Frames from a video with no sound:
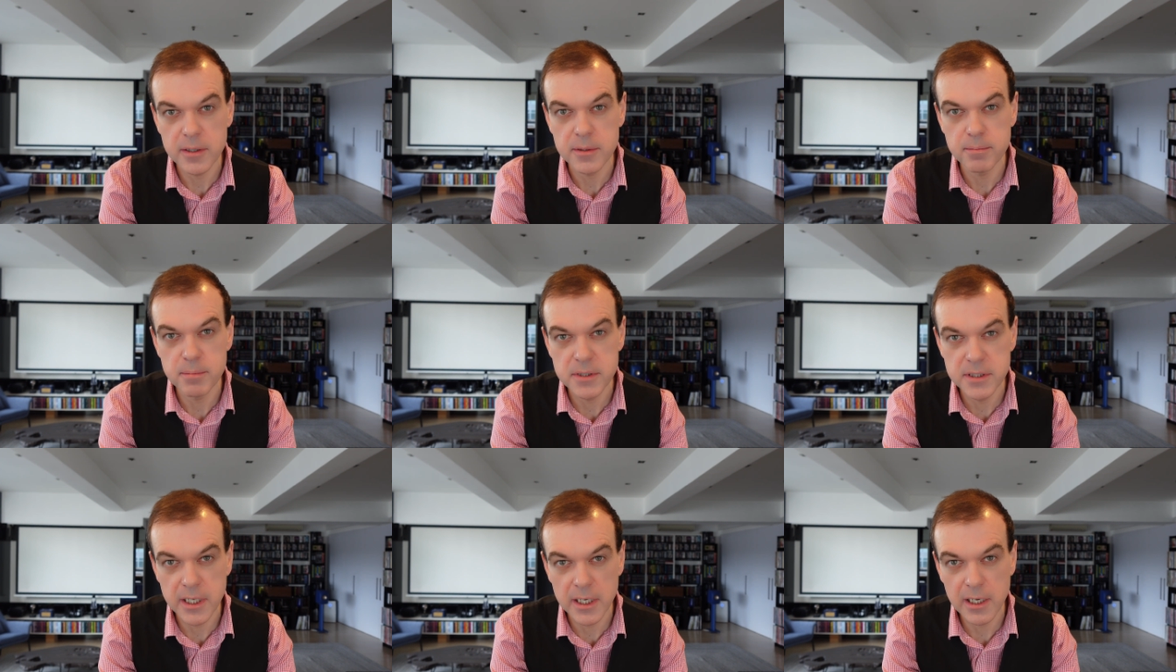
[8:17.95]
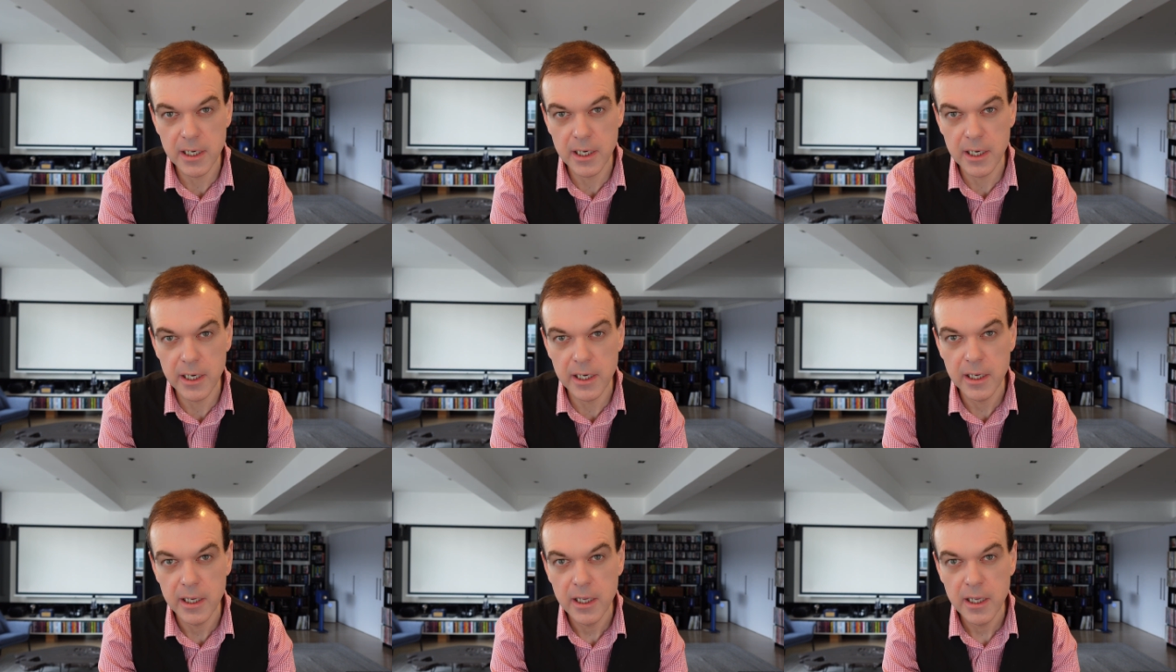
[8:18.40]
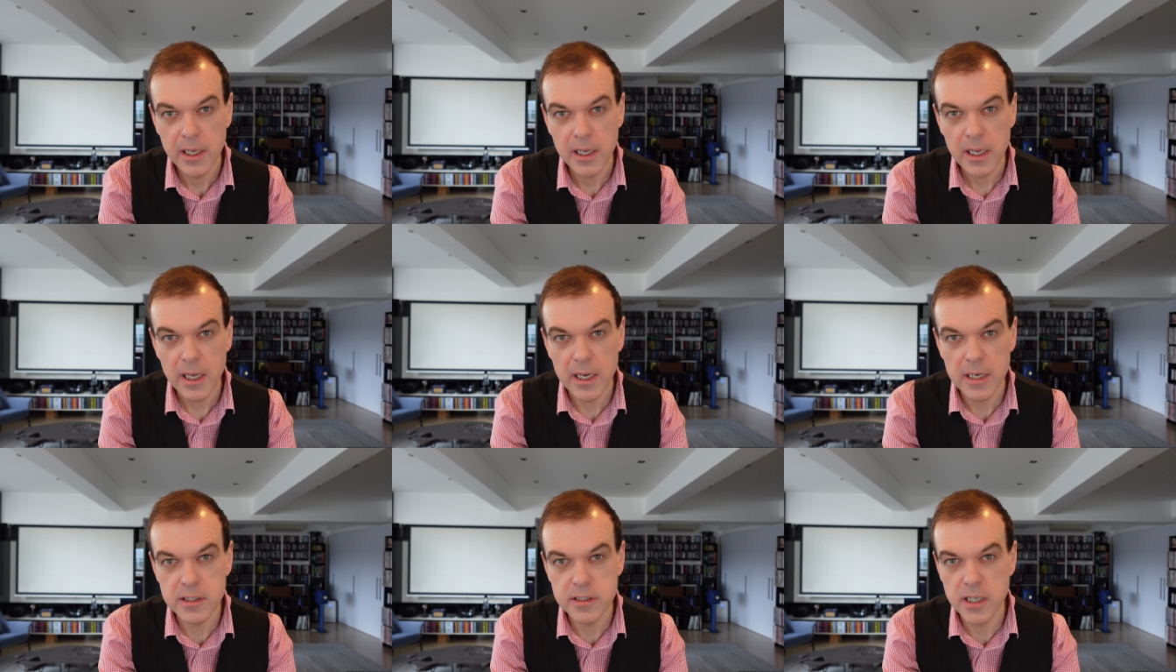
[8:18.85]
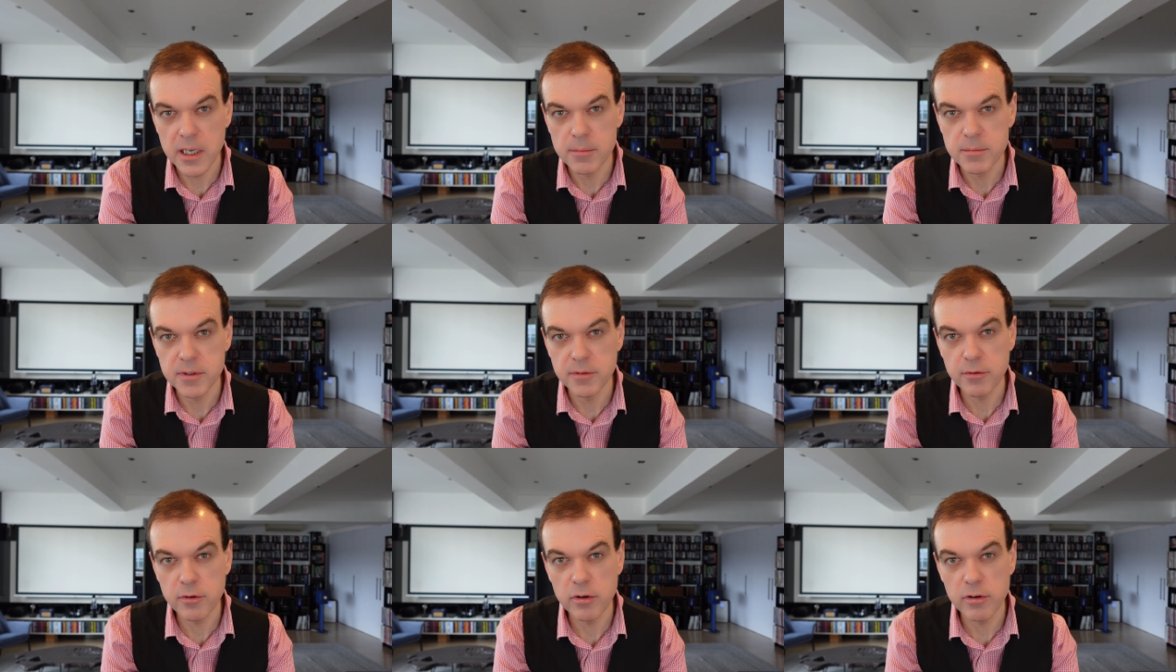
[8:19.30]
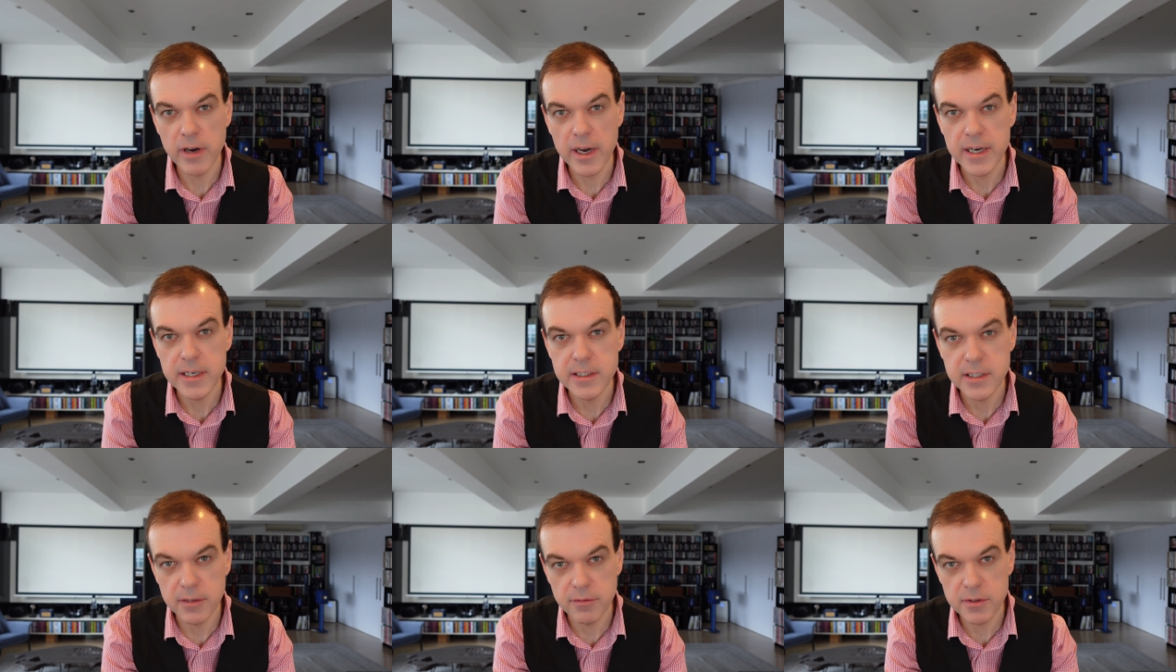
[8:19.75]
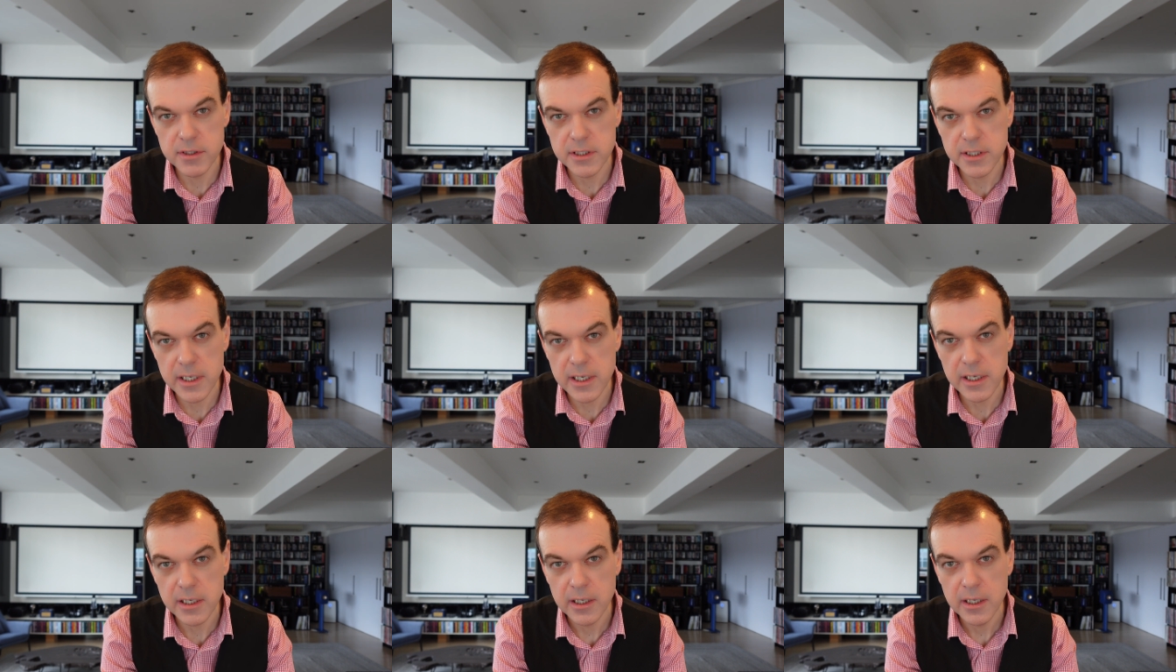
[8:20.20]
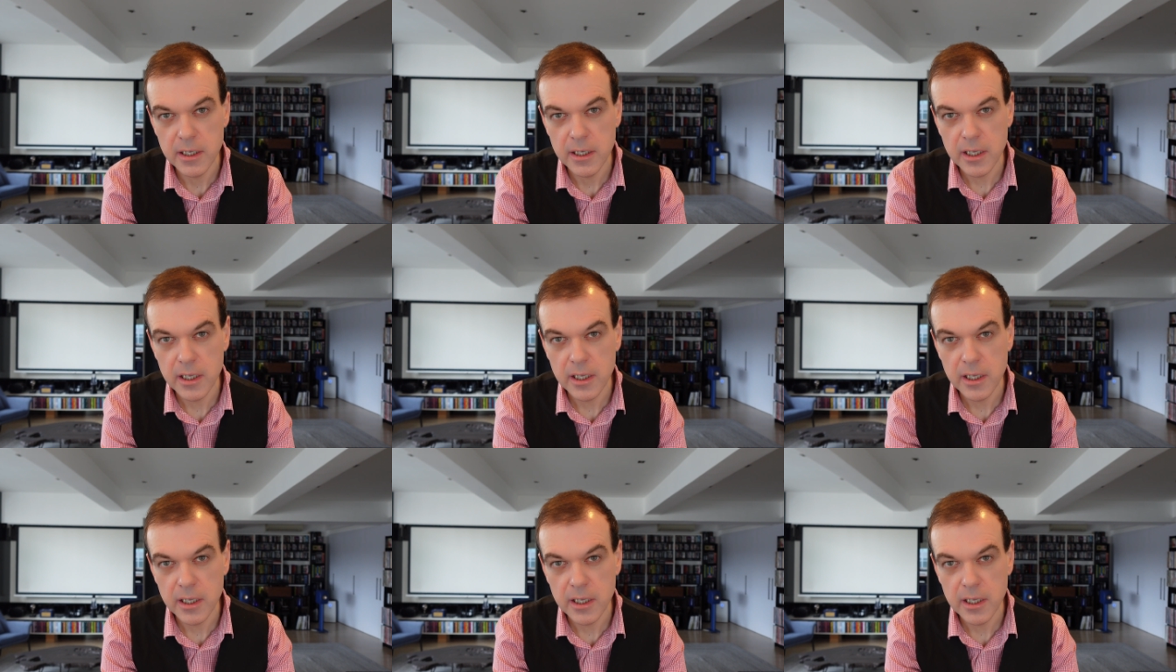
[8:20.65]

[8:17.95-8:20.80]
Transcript: particularly in terms of creativity.